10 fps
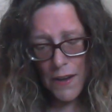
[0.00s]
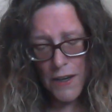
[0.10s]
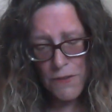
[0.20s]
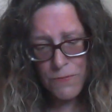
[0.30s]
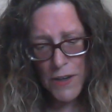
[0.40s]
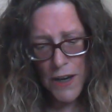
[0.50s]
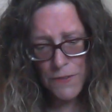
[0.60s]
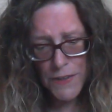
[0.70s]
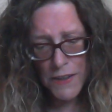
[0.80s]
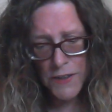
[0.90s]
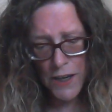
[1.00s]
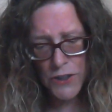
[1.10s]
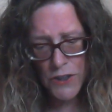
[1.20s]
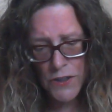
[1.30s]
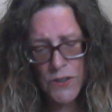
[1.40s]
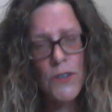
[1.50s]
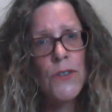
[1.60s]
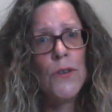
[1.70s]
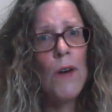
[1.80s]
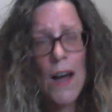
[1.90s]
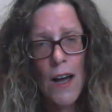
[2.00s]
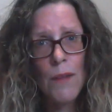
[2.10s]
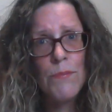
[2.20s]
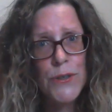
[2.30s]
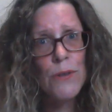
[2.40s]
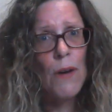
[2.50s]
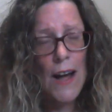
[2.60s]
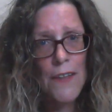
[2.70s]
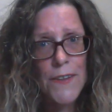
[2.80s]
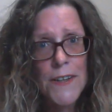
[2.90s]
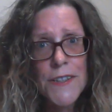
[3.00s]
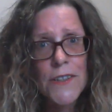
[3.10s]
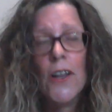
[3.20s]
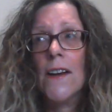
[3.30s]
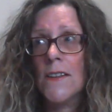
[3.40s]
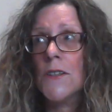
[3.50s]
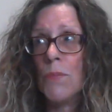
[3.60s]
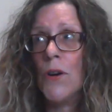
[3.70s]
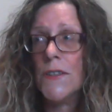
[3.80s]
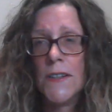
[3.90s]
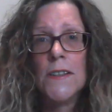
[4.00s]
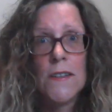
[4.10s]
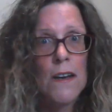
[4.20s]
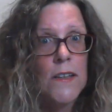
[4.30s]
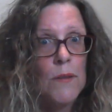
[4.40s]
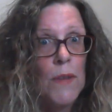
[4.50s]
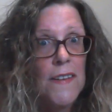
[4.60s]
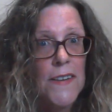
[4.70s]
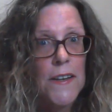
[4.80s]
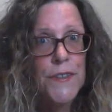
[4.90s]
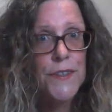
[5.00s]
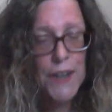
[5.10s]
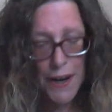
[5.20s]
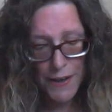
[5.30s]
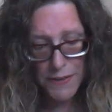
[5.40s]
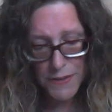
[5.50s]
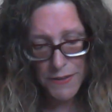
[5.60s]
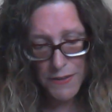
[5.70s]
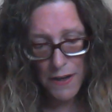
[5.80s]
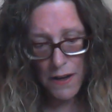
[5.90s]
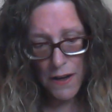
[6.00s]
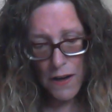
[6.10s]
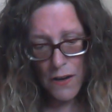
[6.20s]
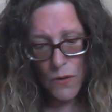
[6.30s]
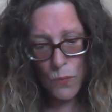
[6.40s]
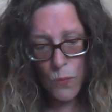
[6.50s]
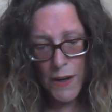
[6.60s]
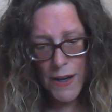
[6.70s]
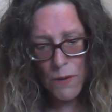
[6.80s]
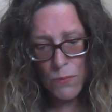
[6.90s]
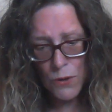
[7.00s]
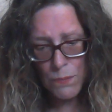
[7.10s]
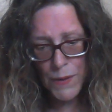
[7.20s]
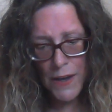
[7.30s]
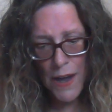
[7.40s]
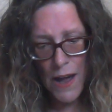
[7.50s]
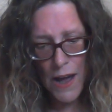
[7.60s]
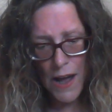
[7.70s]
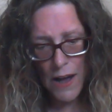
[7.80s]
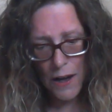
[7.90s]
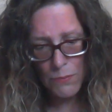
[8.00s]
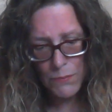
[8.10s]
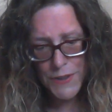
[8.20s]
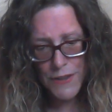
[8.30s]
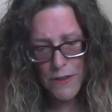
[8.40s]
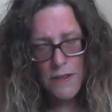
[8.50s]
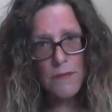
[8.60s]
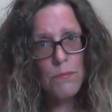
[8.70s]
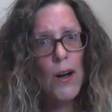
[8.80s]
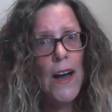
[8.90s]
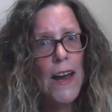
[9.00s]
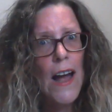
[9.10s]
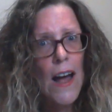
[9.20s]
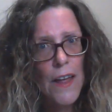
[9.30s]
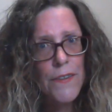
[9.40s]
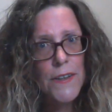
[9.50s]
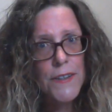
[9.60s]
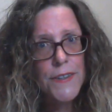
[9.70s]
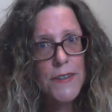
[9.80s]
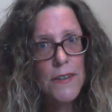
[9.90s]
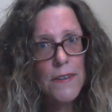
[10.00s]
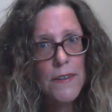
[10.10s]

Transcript: If we have the intention to do harm to others, like this person sending me these texts, we will be harmed by others.